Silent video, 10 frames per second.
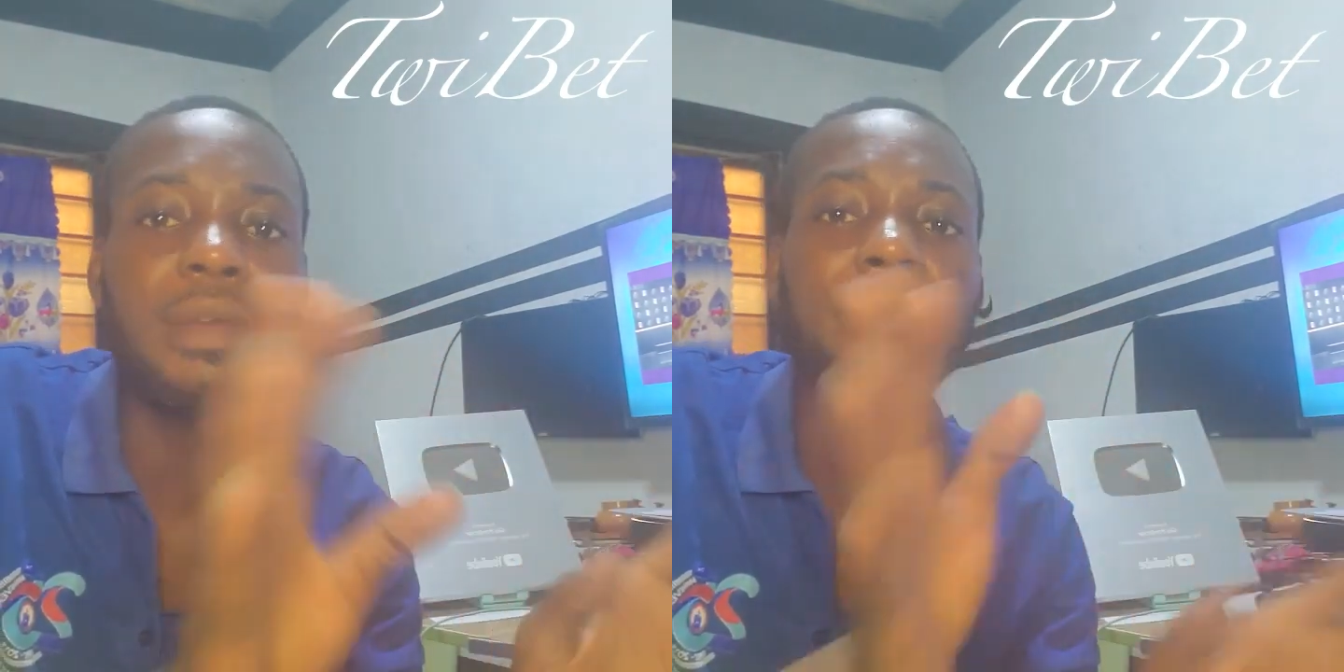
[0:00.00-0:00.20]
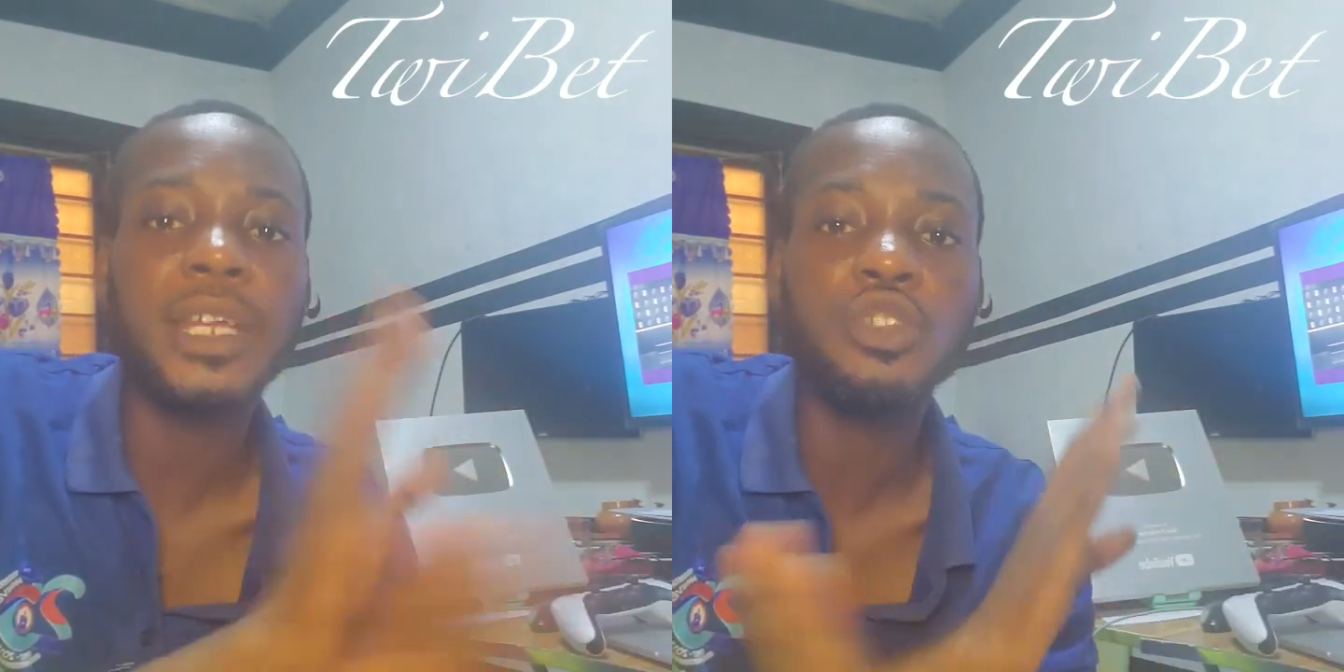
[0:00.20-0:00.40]

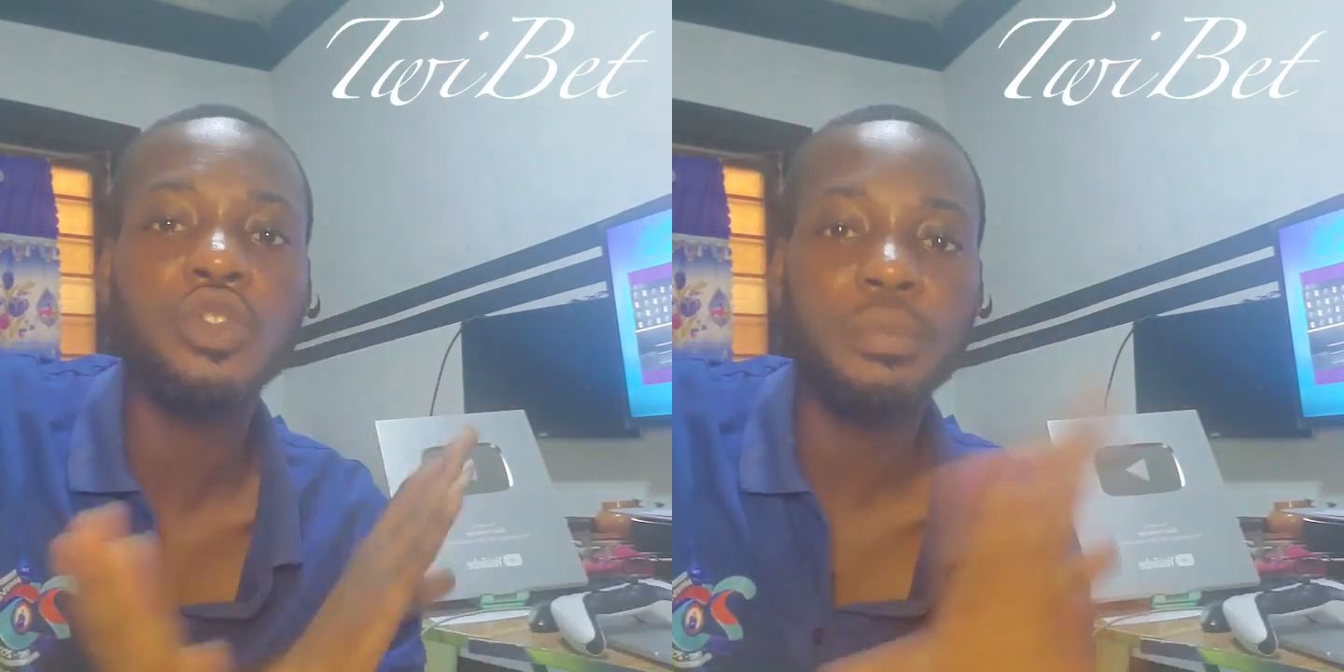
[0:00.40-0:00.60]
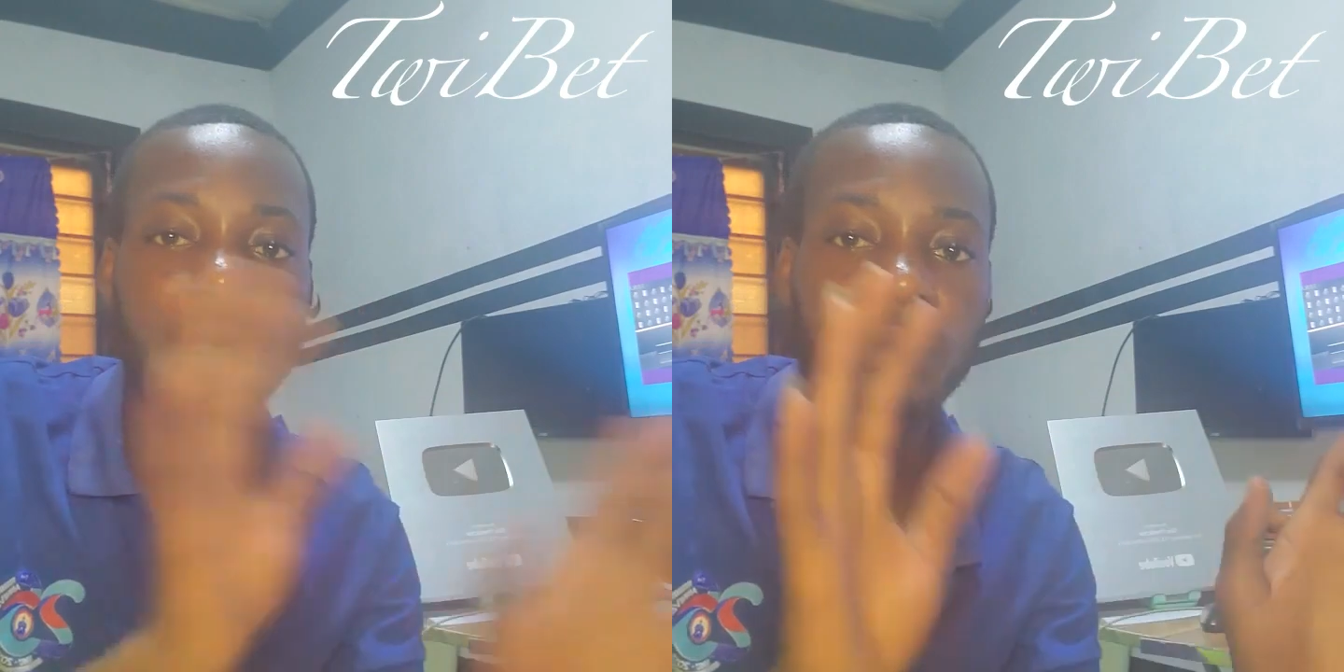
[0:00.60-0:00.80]
Melbet
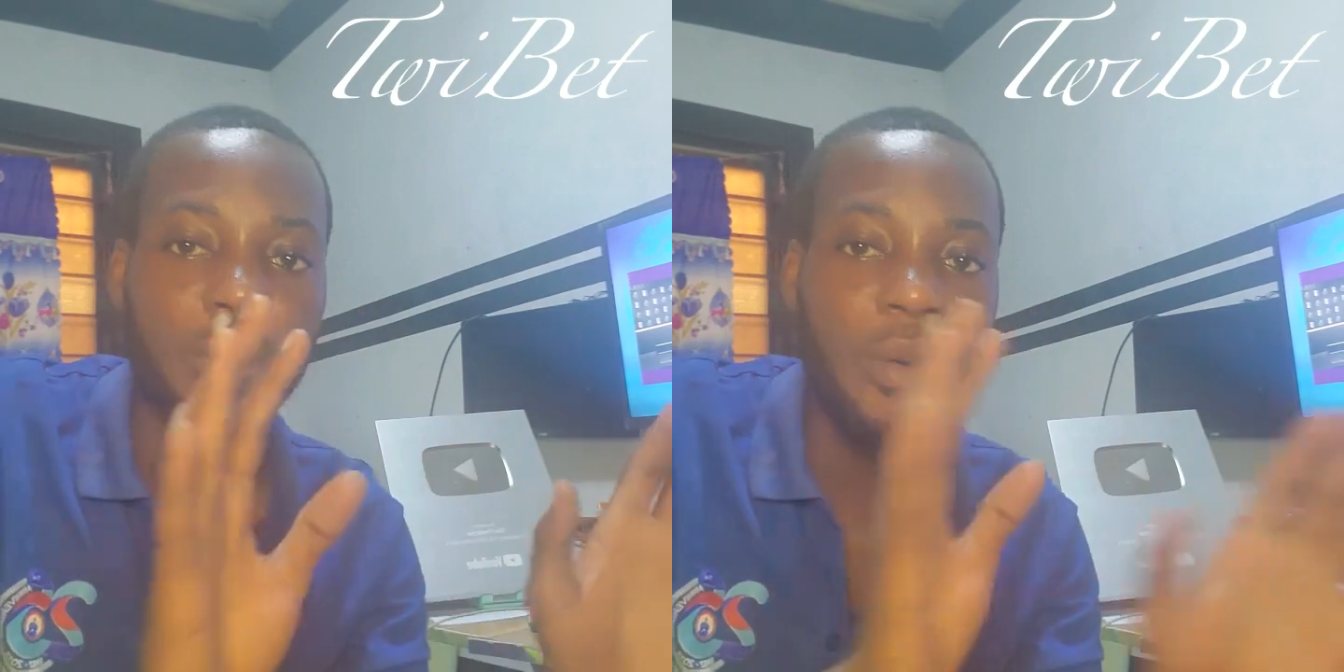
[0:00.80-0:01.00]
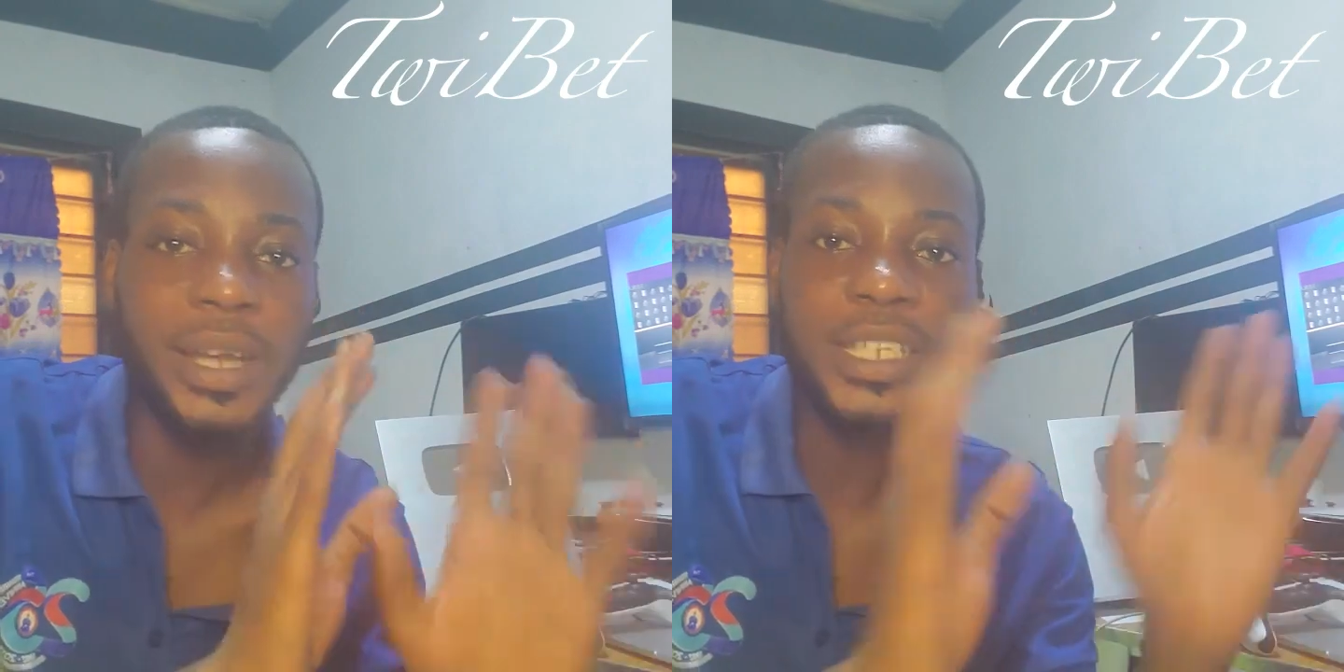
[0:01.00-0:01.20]
will be
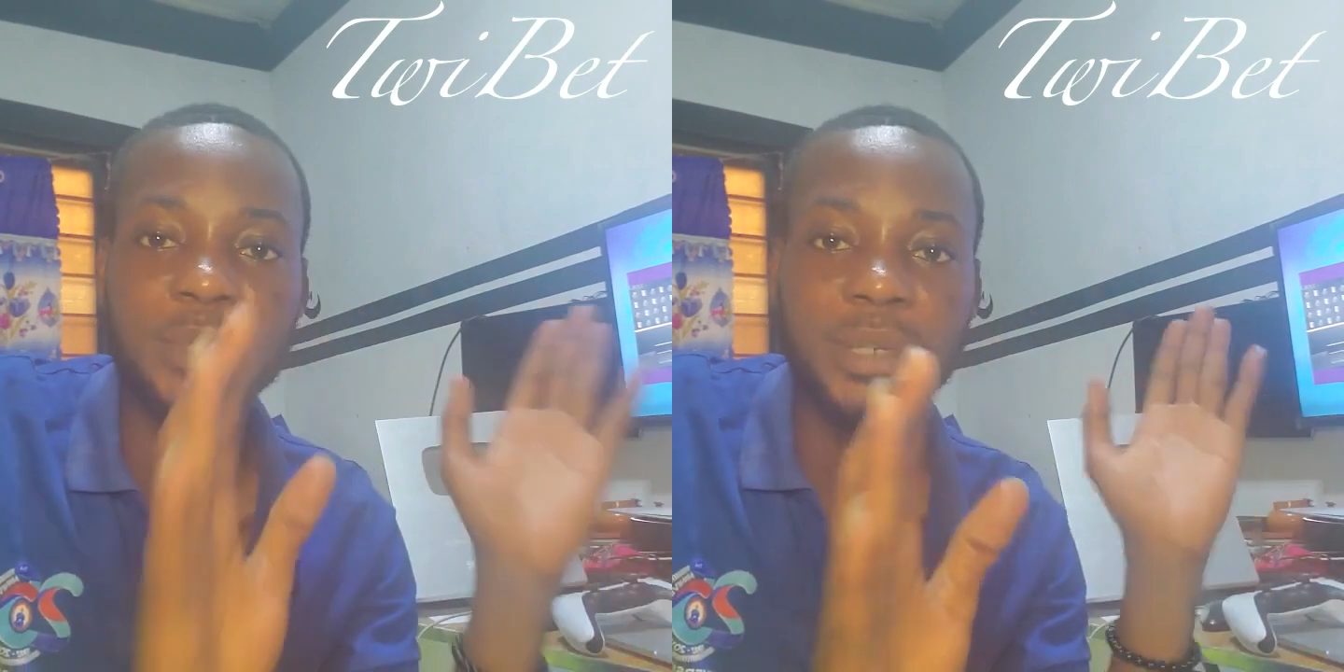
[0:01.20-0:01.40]
1S